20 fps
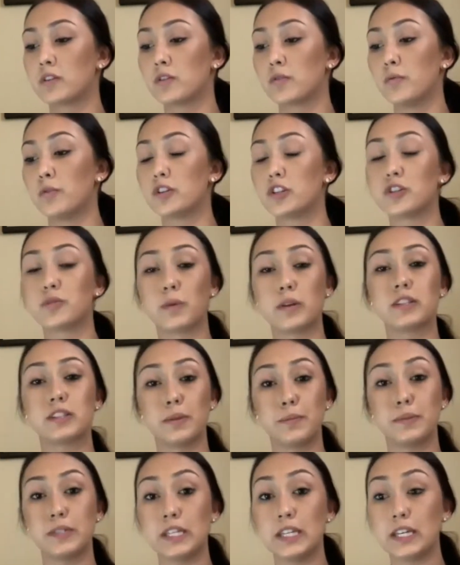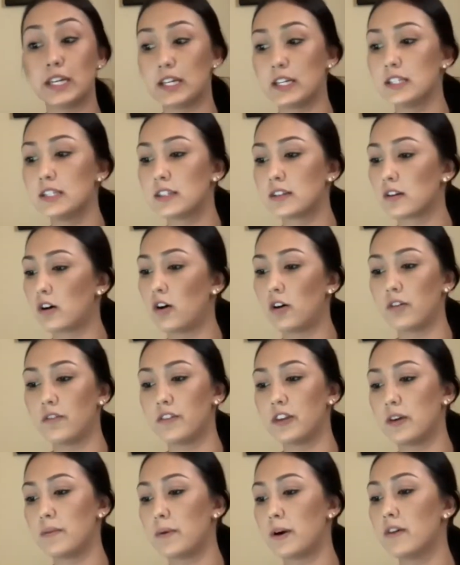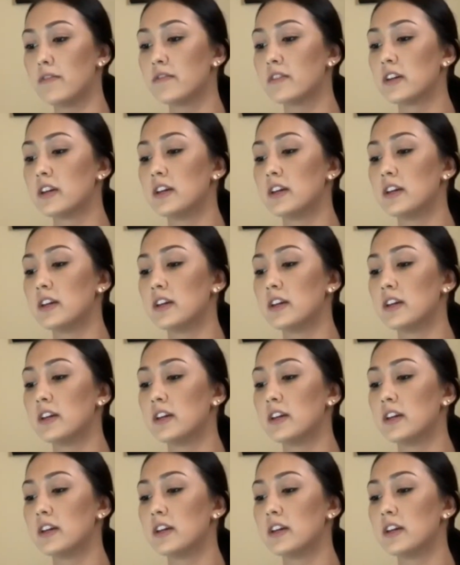which is what SIPC is, all of the above,